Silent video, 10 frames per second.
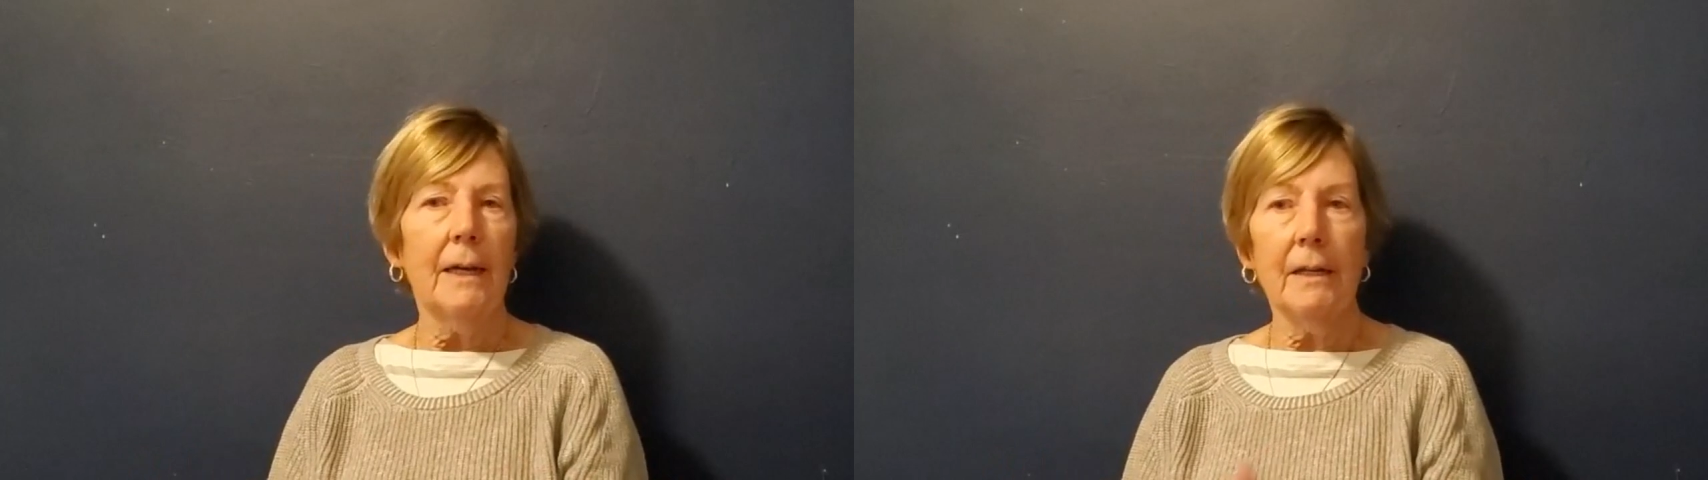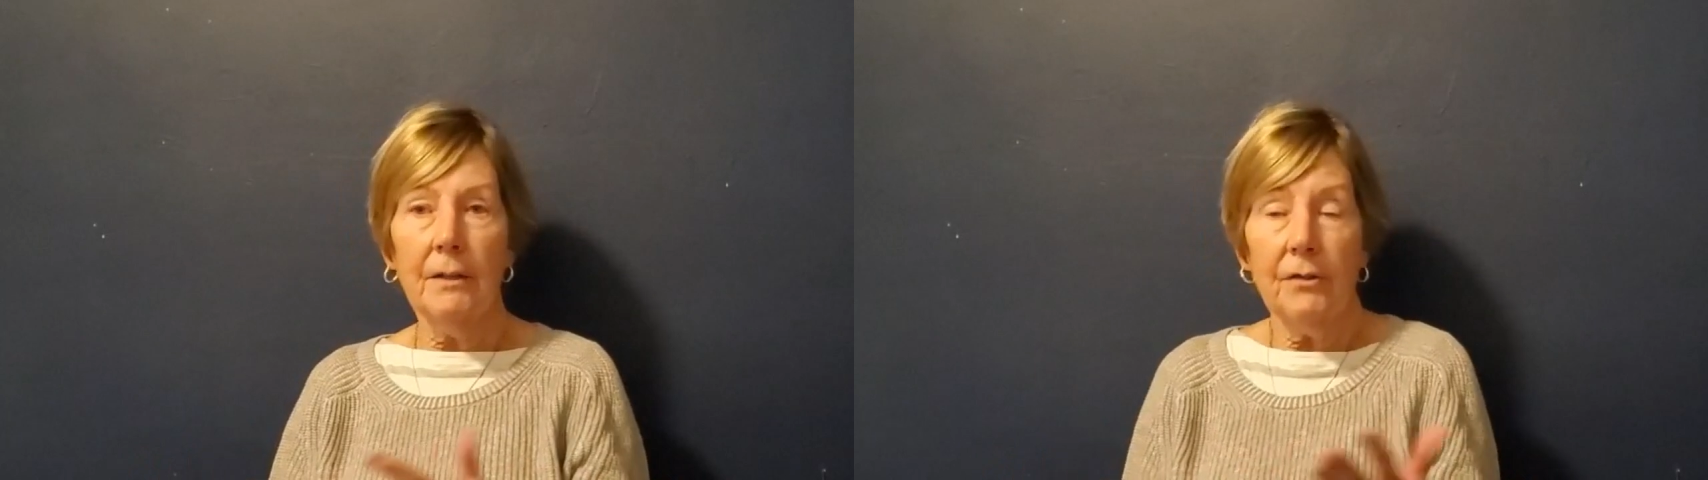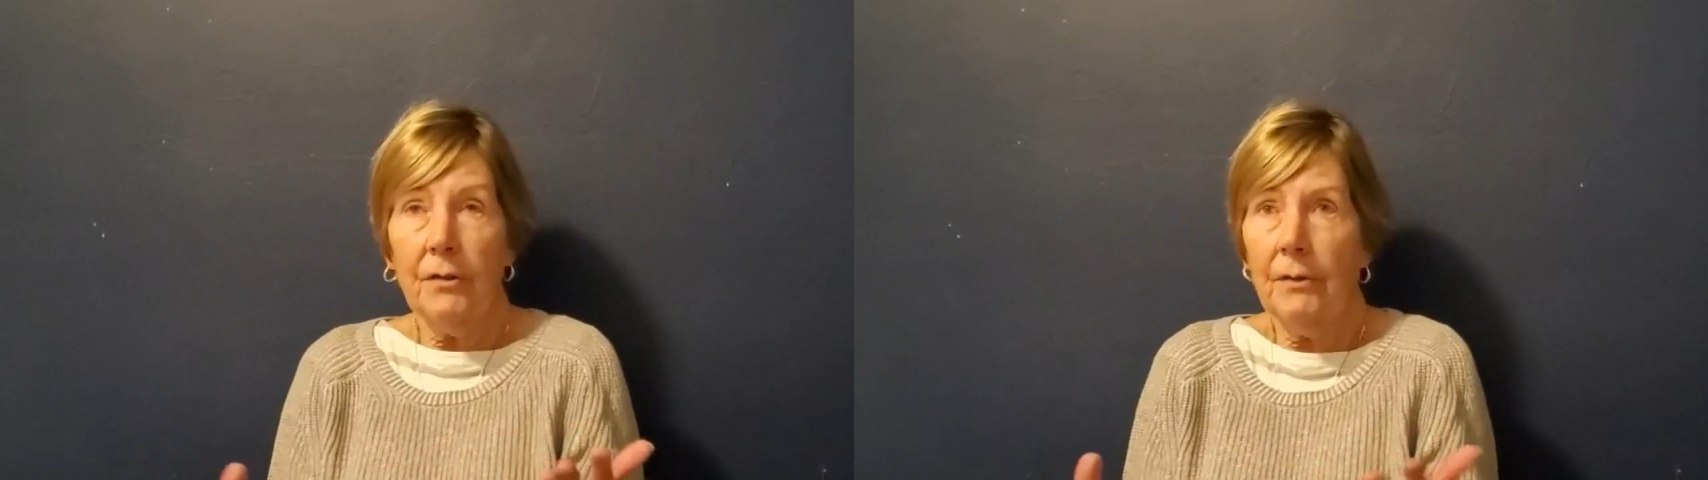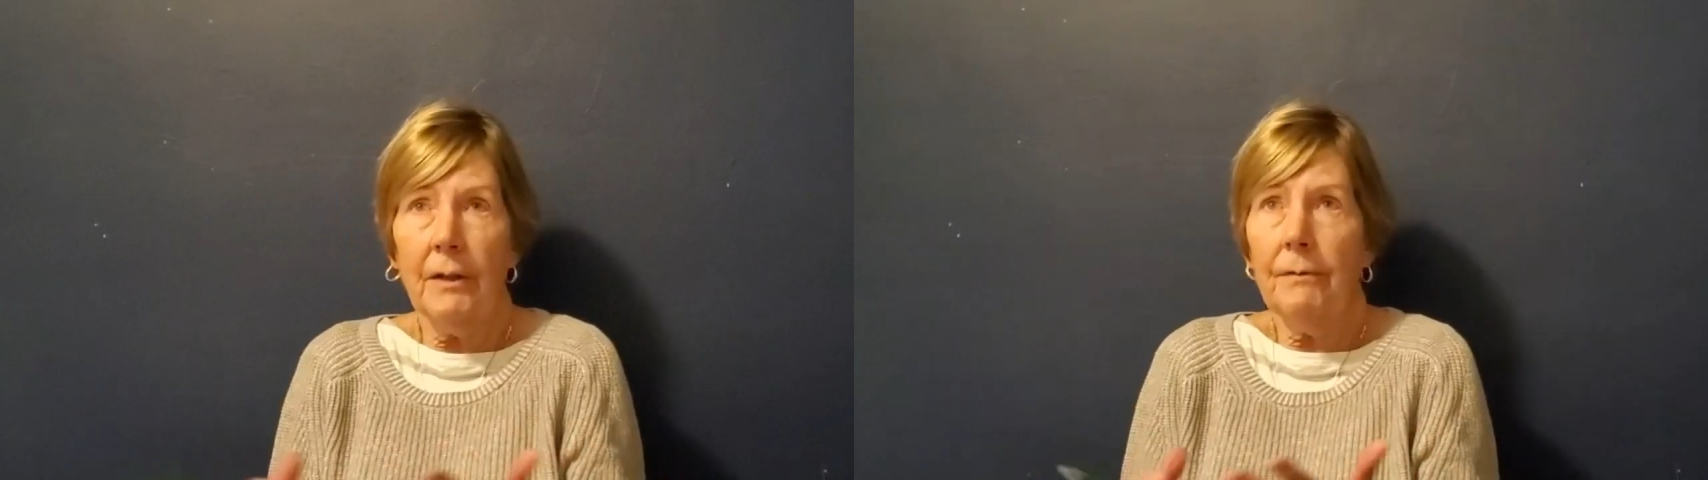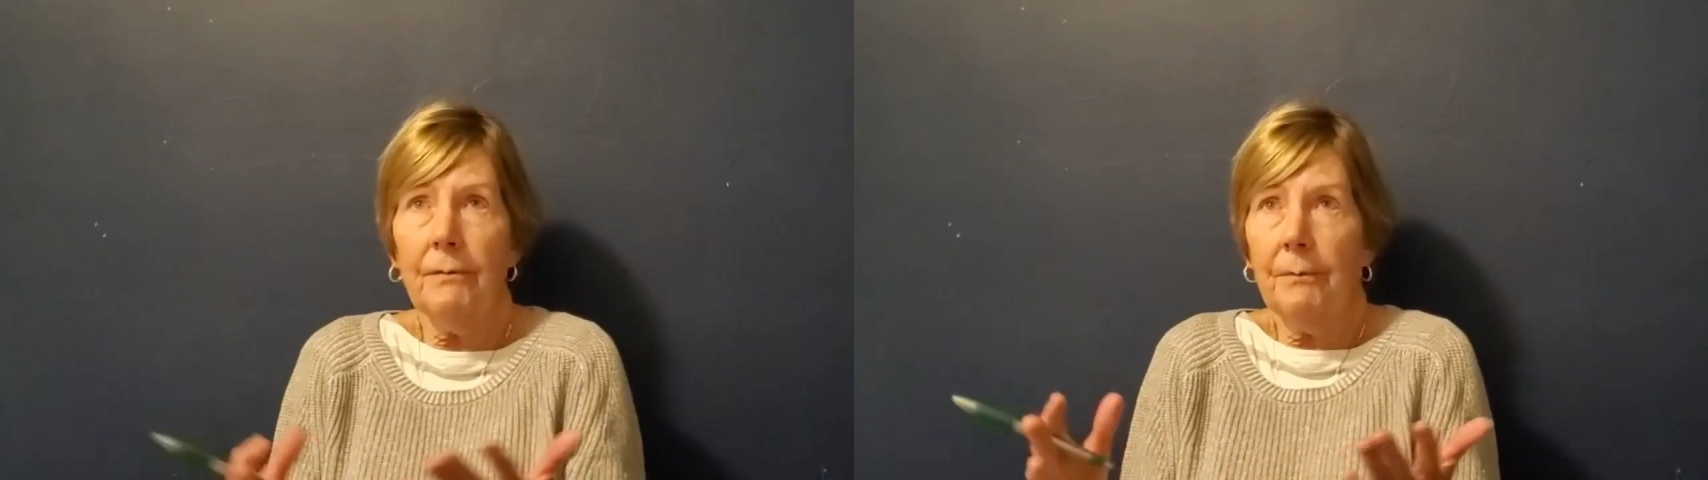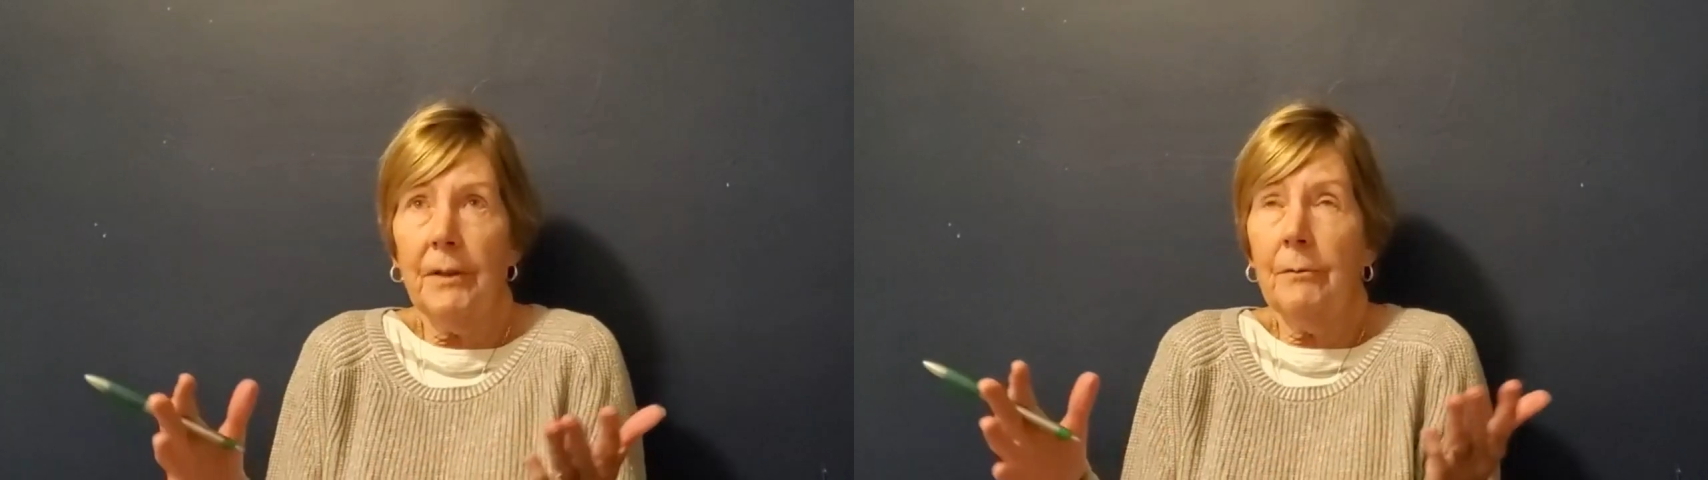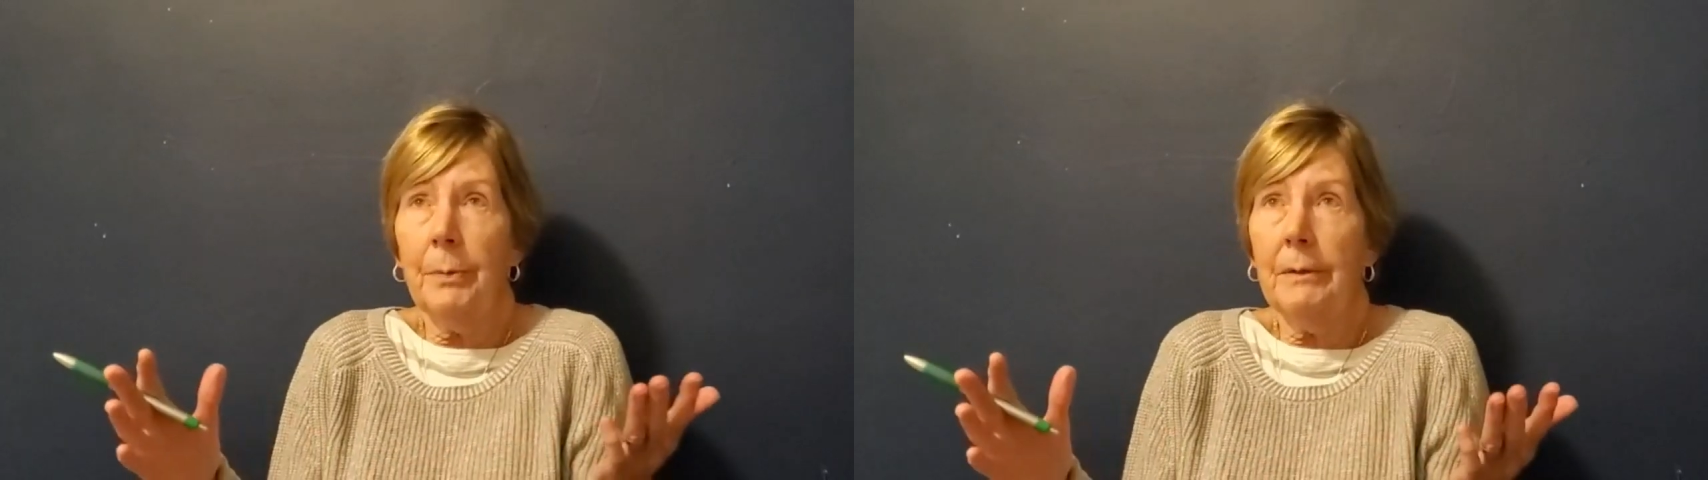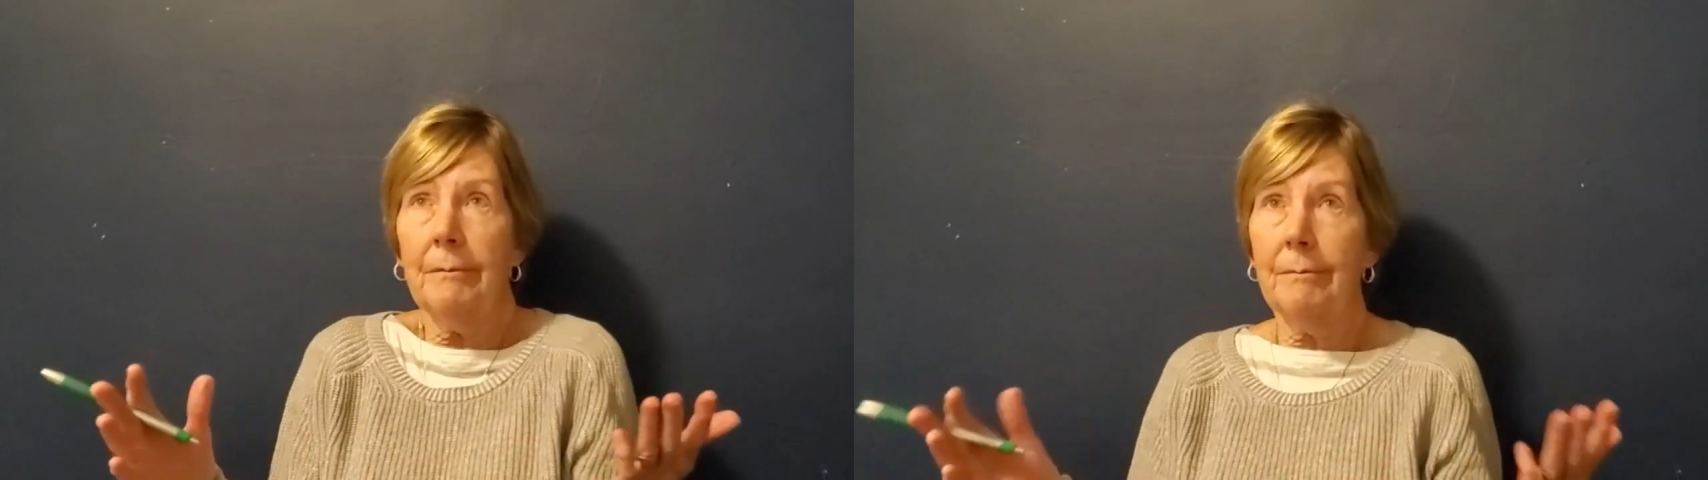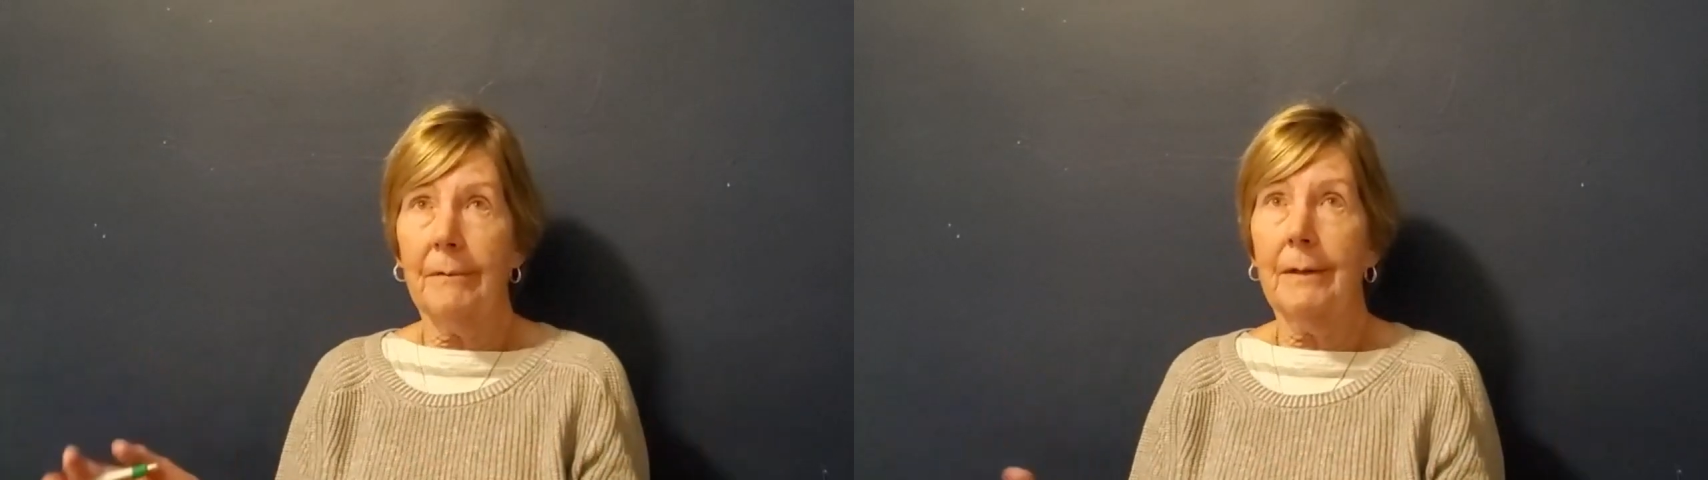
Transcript: and so they've been,